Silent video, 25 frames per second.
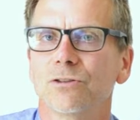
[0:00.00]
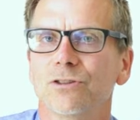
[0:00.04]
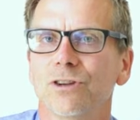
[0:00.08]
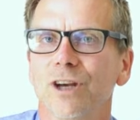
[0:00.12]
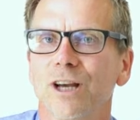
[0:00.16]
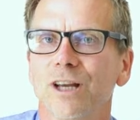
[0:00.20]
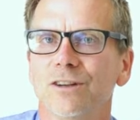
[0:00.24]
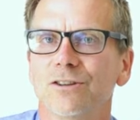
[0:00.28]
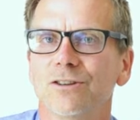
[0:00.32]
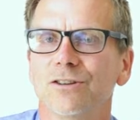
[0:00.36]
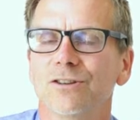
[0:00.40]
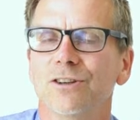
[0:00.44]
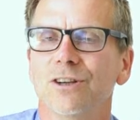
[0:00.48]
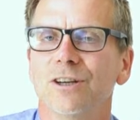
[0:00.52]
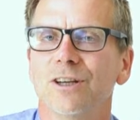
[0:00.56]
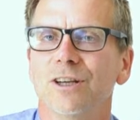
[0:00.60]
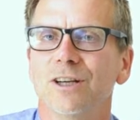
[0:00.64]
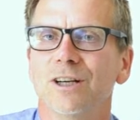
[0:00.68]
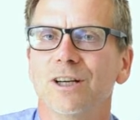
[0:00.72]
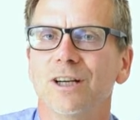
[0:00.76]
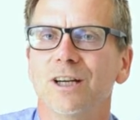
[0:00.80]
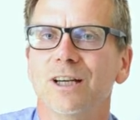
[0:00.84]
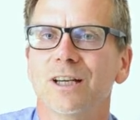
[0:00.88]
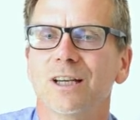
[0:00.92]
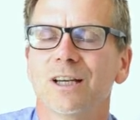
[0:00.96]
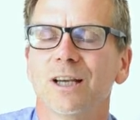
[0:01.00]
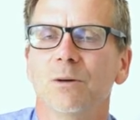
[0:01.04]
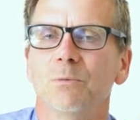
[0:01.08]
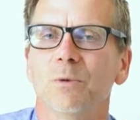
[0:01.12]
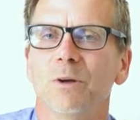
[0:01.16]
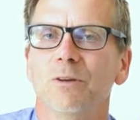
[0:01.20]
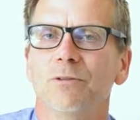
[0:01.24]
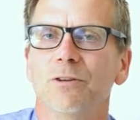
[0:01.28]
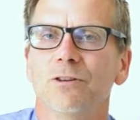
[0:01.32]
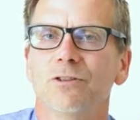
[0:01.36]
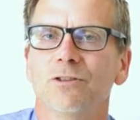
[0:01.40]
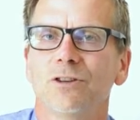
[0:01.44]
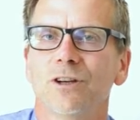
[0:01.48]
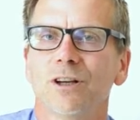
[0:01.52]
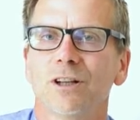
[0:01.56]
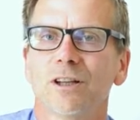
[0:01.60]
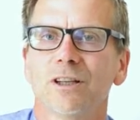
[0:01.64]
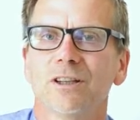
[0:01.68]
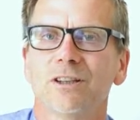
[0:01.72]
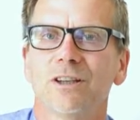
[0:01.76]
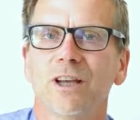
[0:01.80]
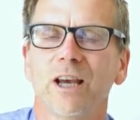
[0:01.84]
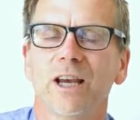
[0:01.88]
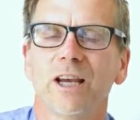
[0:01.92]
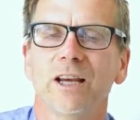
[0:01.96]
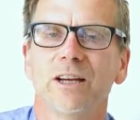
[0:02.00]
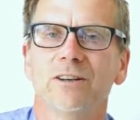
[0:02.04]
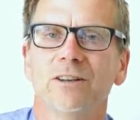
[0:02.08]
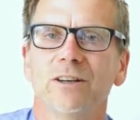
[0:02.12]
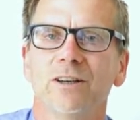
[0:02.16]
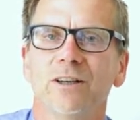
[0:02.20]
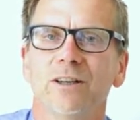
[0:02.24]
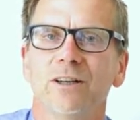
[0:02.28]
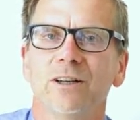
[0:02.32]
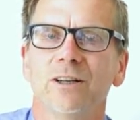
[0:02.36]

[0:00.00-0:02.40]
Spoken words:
sense, can we facilitate